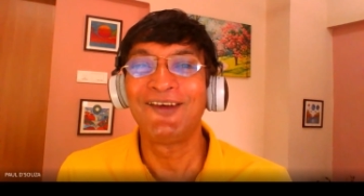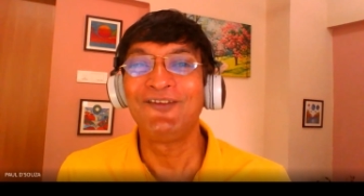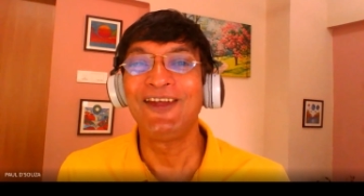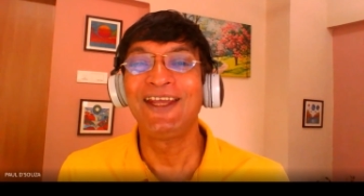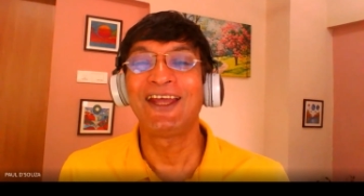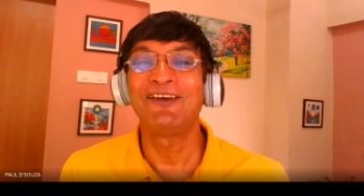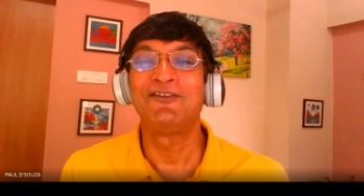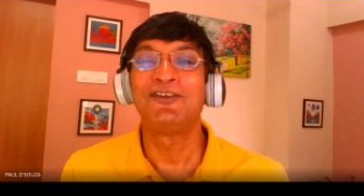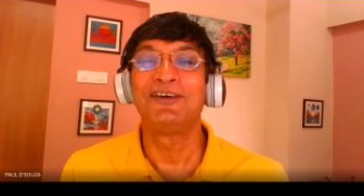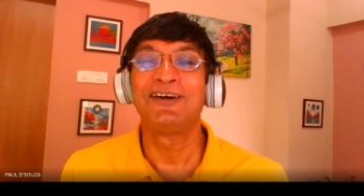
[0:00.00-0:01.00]
we
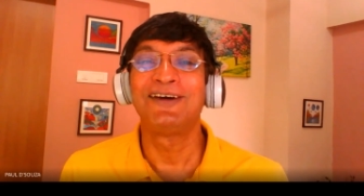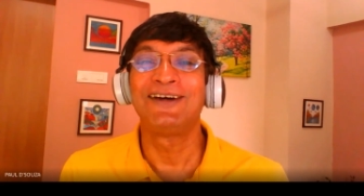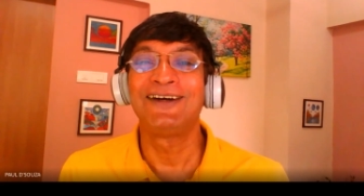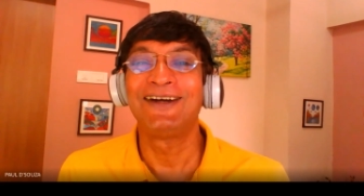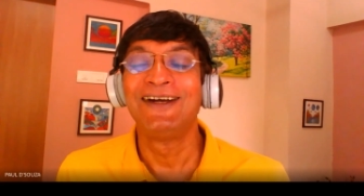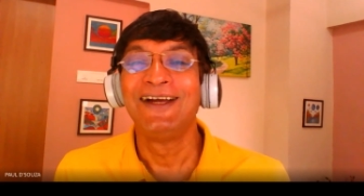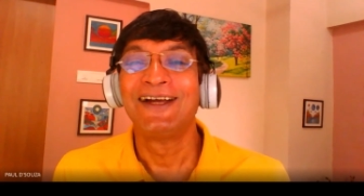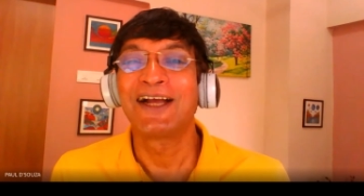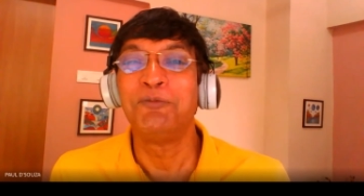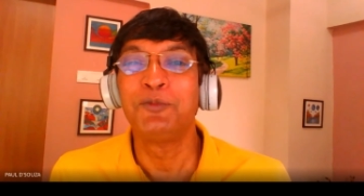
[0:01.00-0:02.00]
have
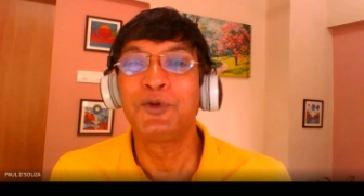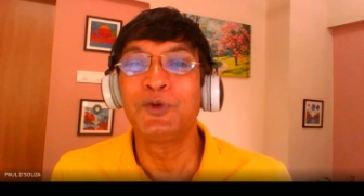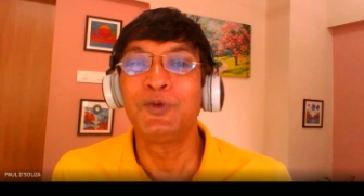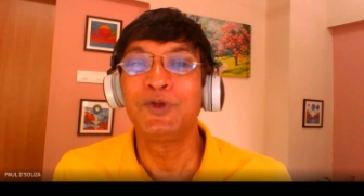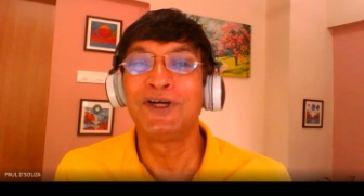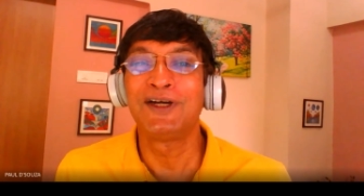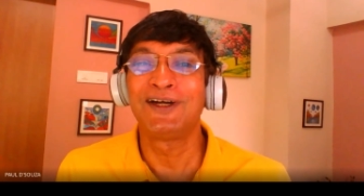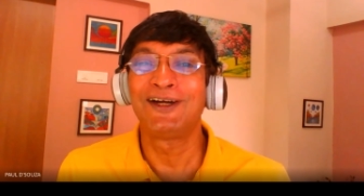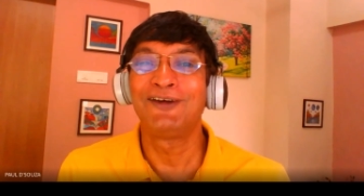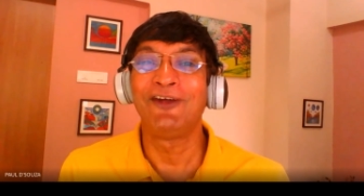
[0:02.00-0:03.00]
come to
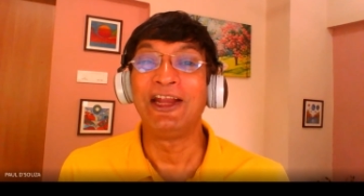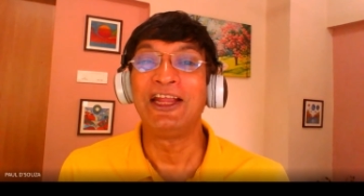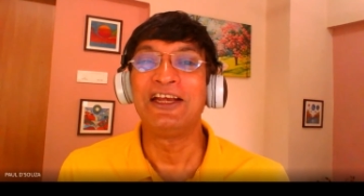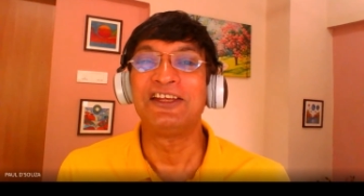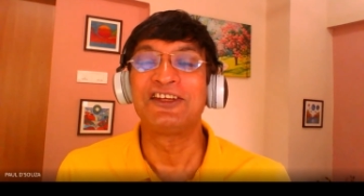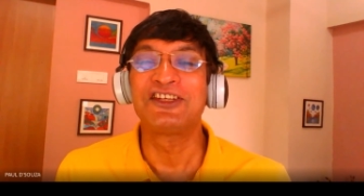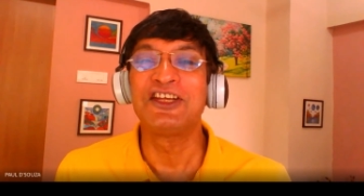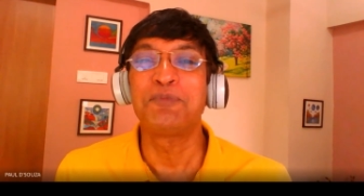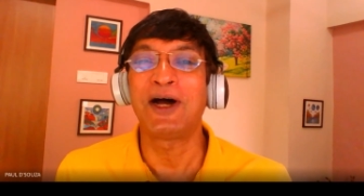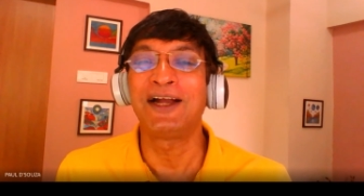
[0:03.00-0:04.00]
the wedding
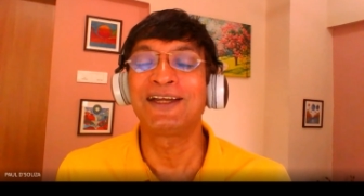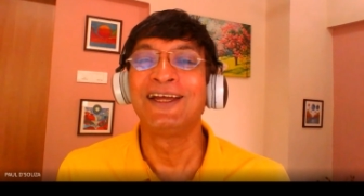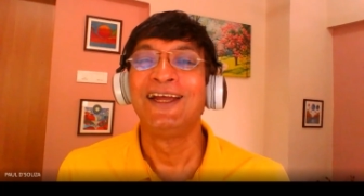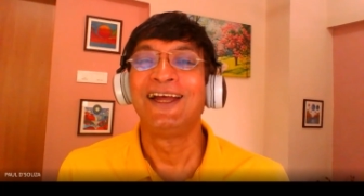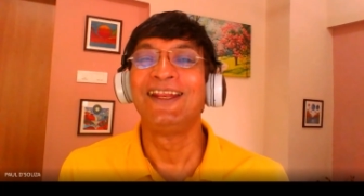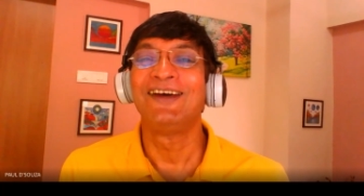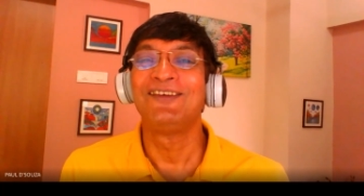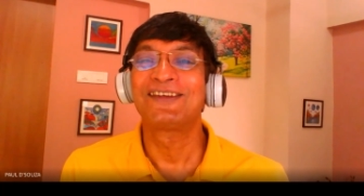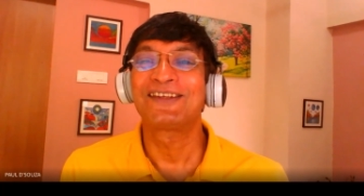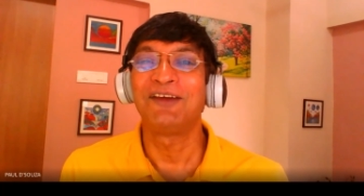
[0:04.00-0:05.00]
decision part, and now
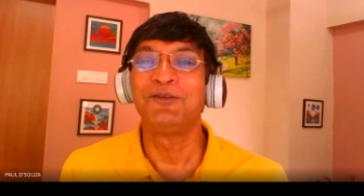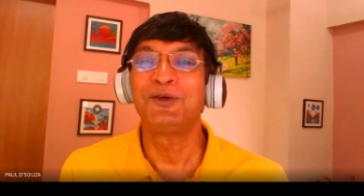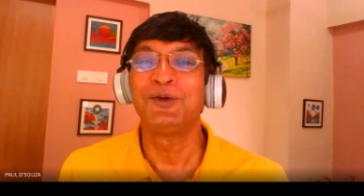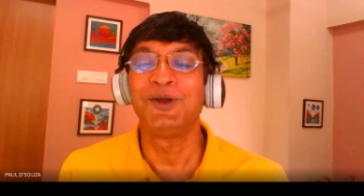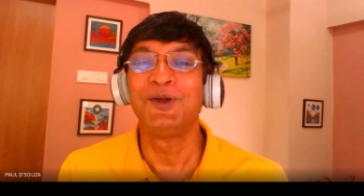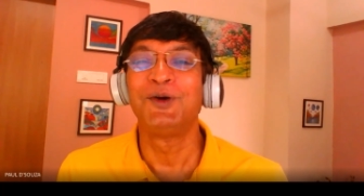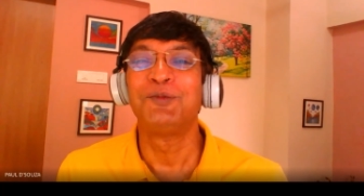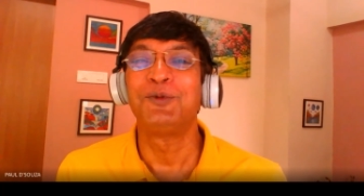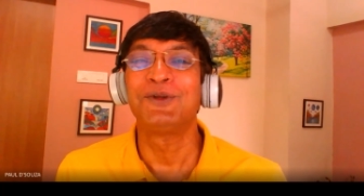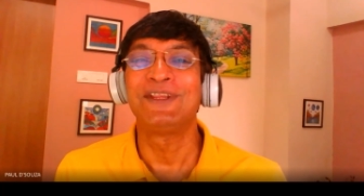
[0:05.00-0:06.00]
it's time to
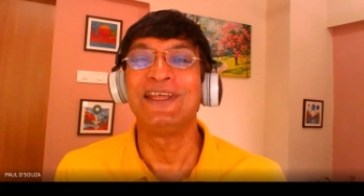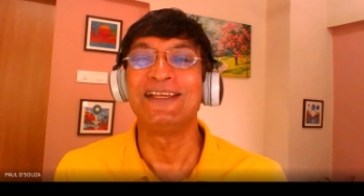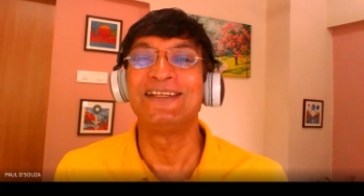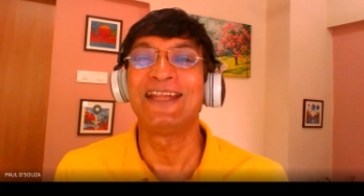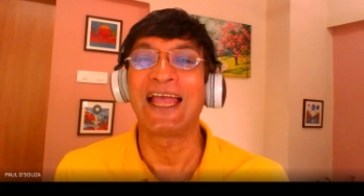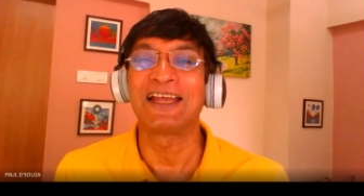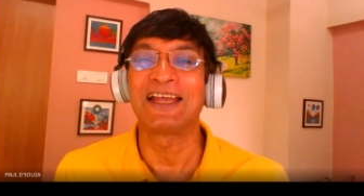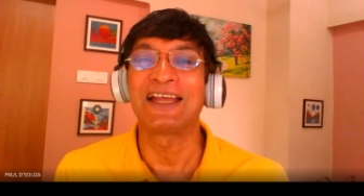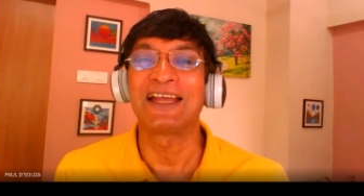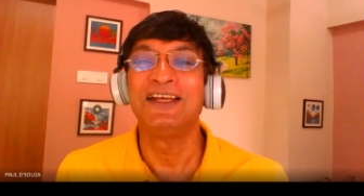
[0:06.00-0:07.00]
put things in
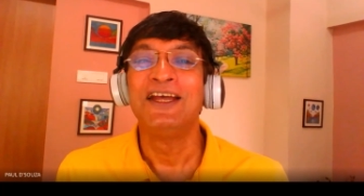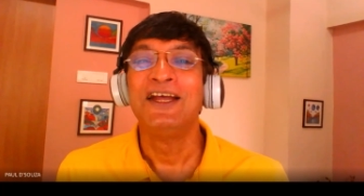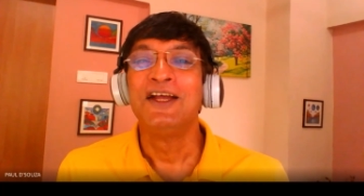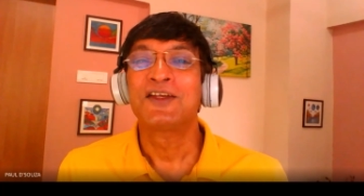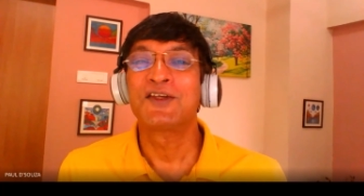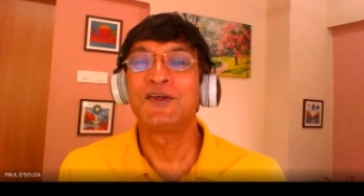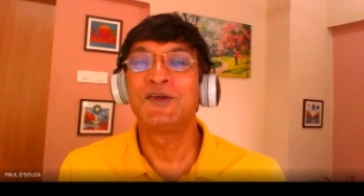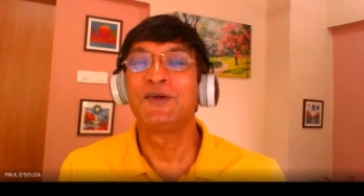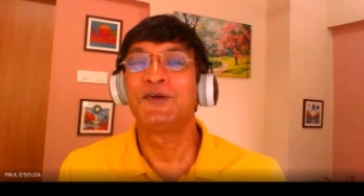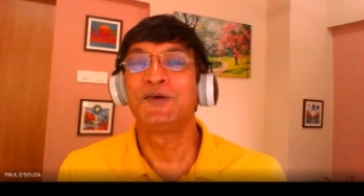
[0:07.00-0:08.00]
action.
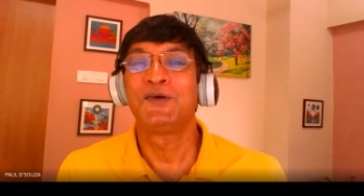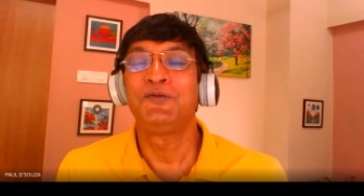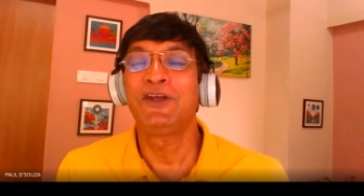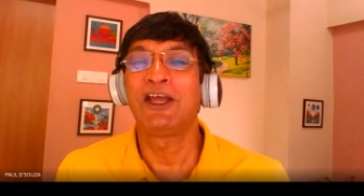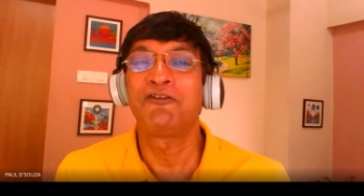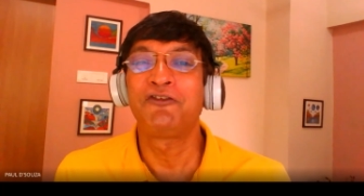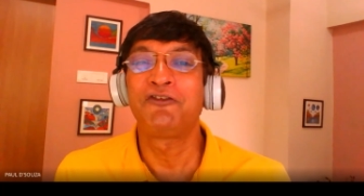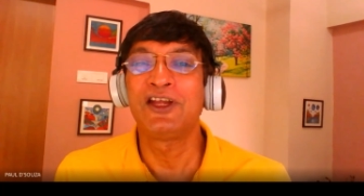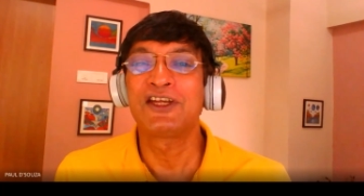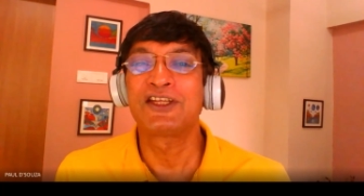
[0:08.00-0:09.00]
So we have
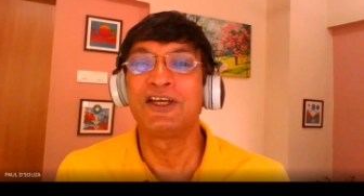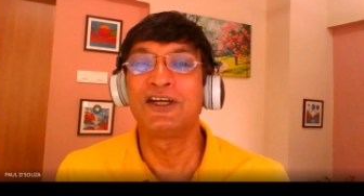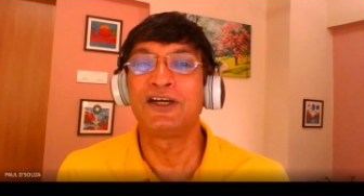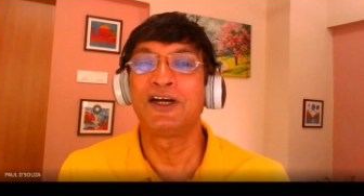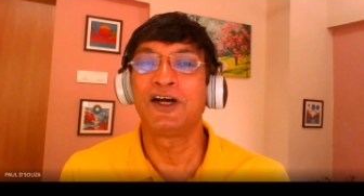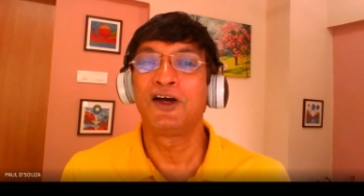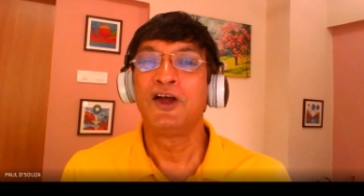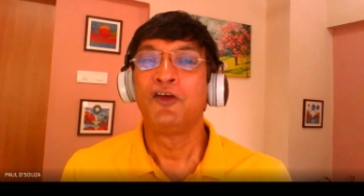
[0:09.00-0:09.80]
finished the